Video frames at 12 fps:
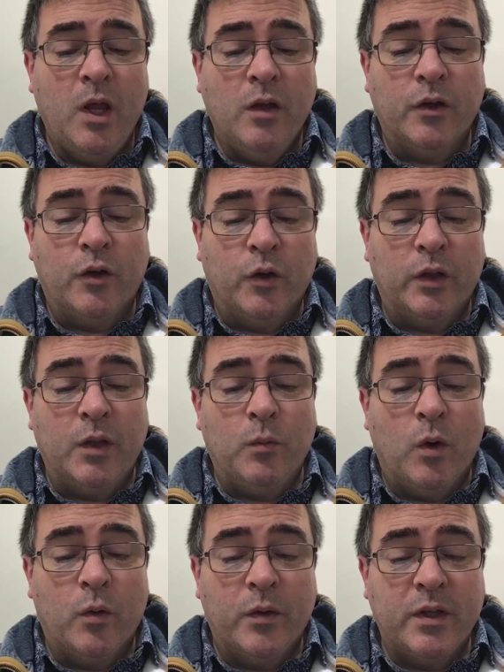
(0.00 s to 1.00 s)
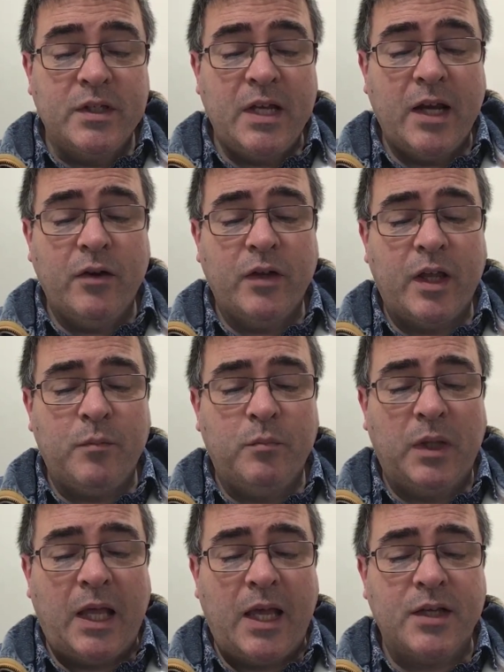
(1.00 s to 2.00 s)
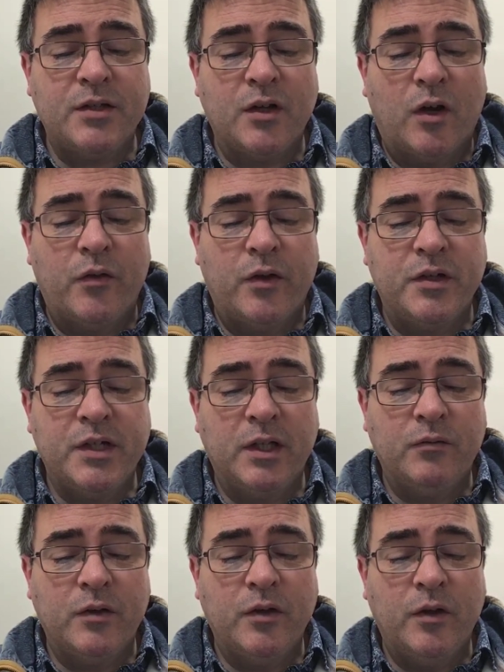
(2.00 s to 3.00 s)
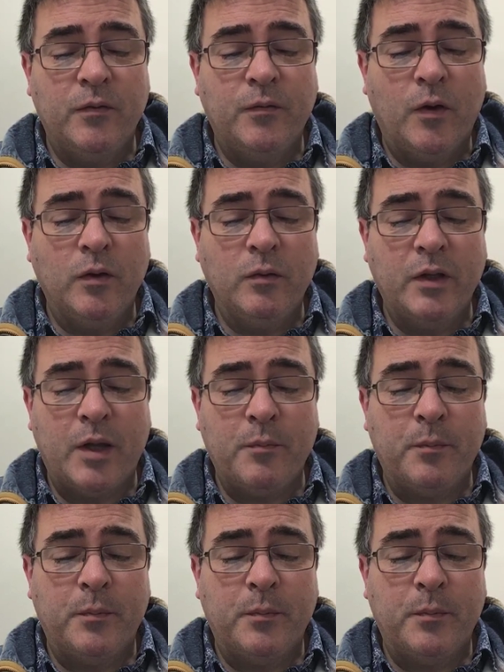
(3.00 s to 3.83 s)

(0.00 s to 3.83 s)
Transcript: The godly walk with integrity, blessed are their children who follow them.